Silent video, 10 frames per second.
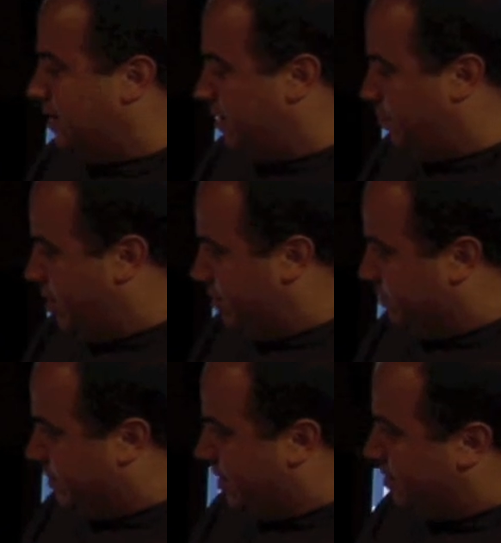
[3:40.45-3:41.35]
any
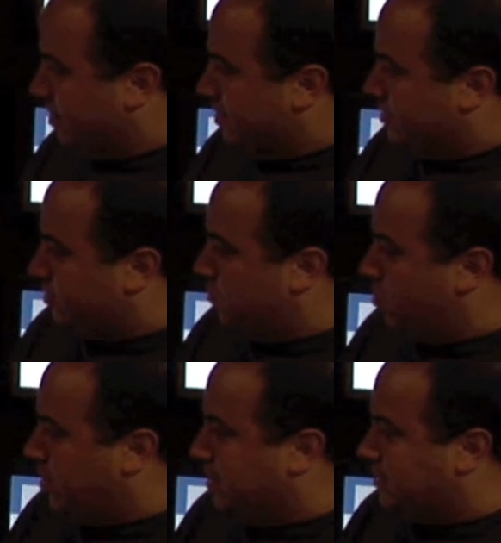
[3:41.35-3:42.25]
problems there.
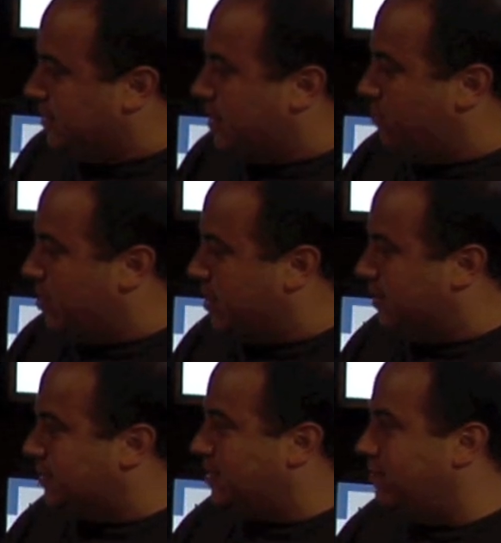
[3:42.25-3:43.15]
Smart and easy network
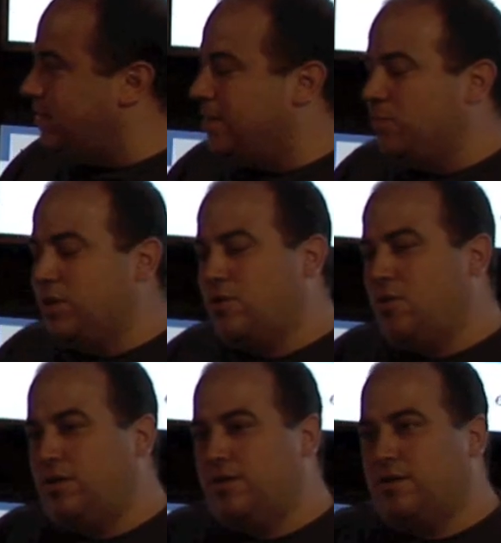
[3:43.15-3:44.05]
connectivity. We
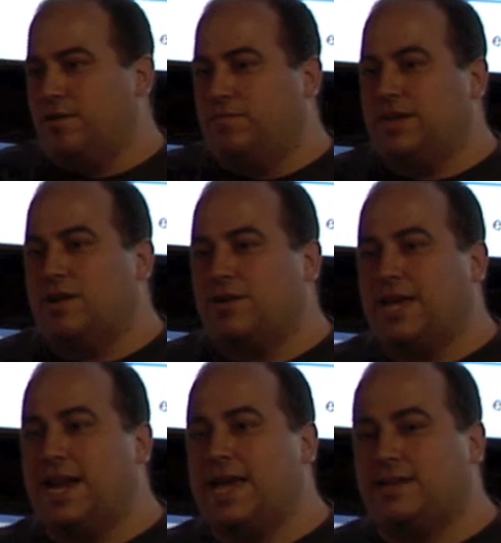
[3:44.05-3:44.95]
call our Viera
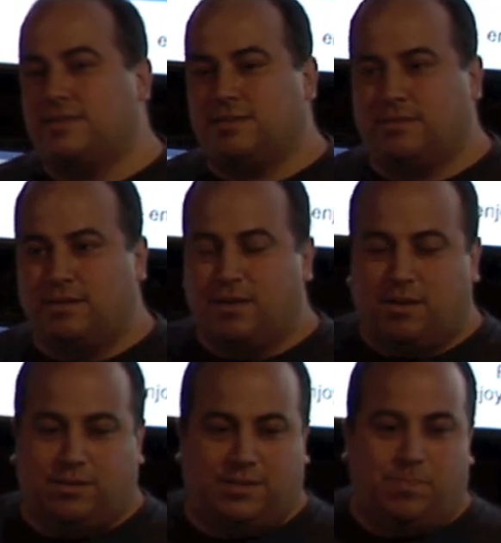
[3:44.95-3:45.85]
Connect.
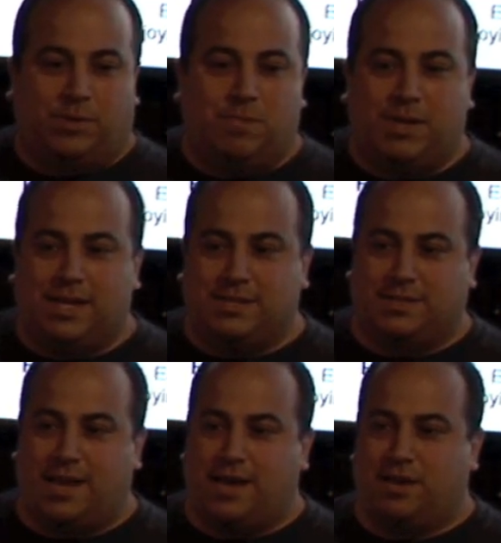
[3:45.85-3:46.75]
Simply
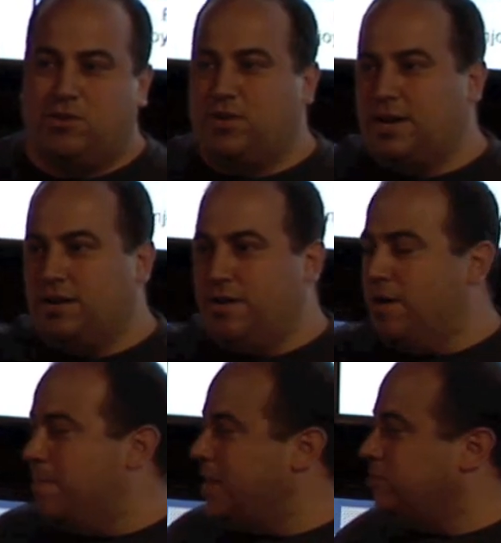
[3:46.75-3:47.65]
means that you get
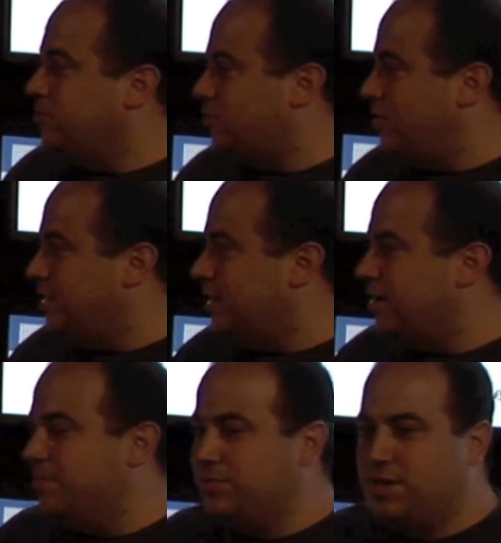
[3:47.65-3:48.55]
a menu screen
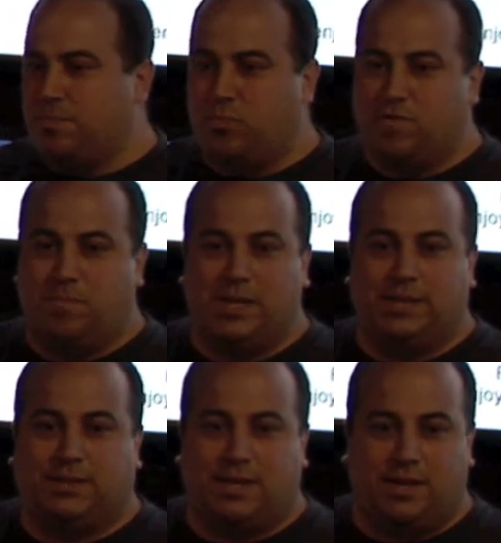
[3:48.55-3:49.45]
that comes up. We've
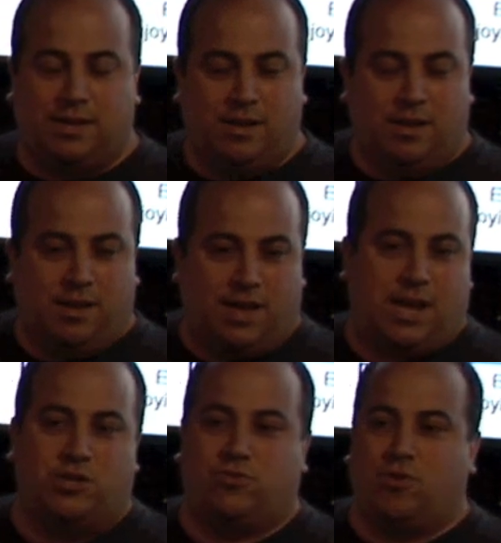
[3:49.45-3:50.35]
built in
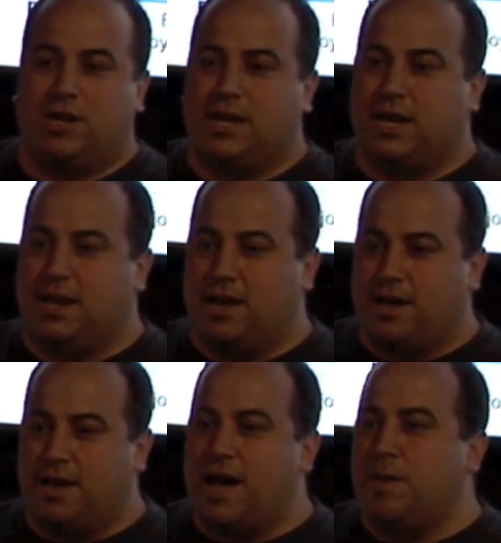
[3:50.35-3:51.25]
Android and
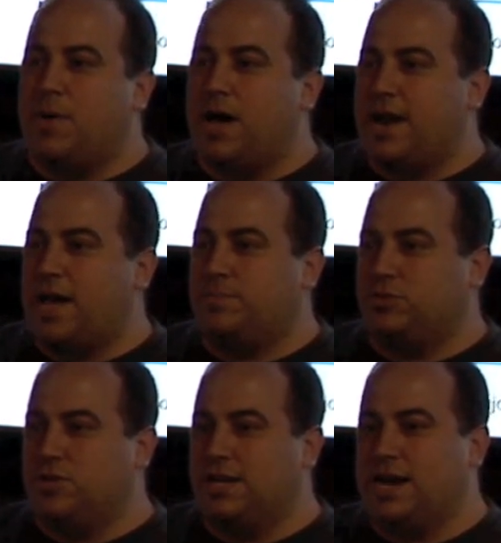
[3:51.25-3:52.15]
iPod apps,
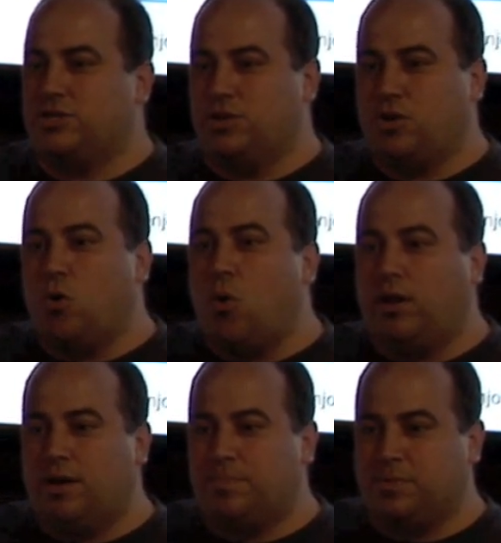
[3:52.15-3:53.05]
so you can actually
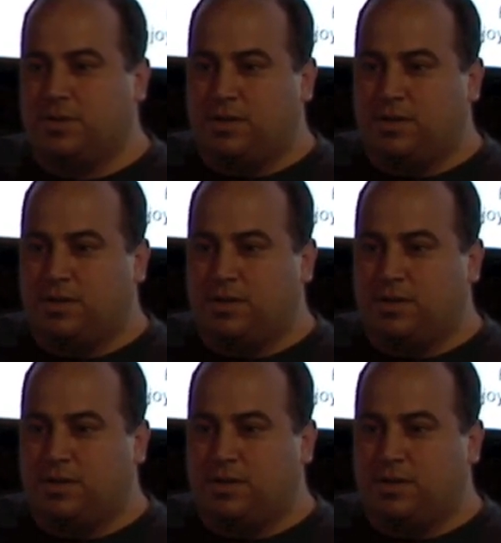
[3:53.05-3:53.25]
call up